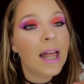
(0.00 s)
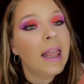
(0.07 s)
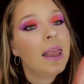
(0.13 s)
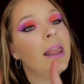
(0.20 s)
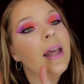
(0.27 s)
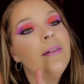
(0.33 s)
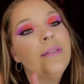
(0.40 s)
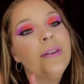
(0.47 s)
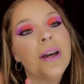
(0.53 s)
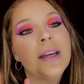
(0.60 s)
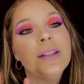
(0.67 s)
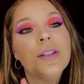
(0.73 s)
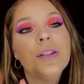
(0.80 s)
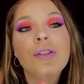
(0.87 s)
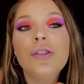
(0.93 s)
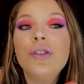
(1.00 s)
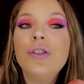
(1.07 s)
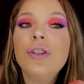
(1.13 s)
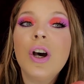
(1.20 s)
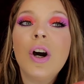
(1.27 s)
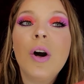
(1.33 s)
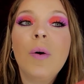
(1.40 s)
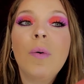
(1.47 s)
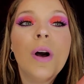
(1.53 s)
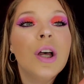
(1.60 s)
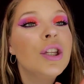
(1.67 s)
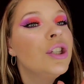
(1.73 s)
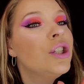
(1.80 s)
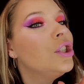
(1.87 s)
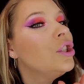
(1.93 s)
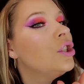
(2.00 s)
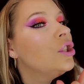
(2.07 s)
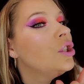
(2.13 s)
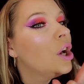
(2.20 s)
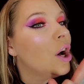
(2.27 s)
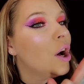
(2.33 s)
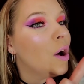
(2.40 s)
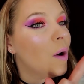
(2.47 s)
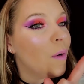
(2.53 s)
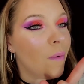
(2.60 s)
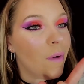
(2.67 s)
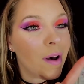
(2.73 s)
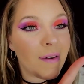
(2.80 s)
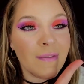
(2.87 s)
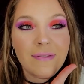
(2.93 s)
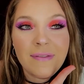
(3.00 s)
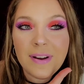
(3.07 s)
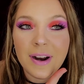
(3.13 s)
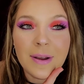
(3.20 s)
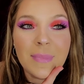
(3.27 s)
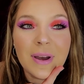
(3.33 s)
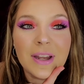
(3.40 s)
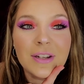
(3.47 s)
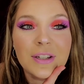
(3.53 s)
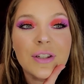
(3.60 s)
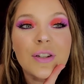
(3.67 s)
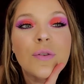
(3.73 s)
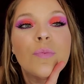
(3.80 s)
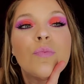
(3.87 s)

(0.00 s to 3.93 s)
love you guys so, so very much.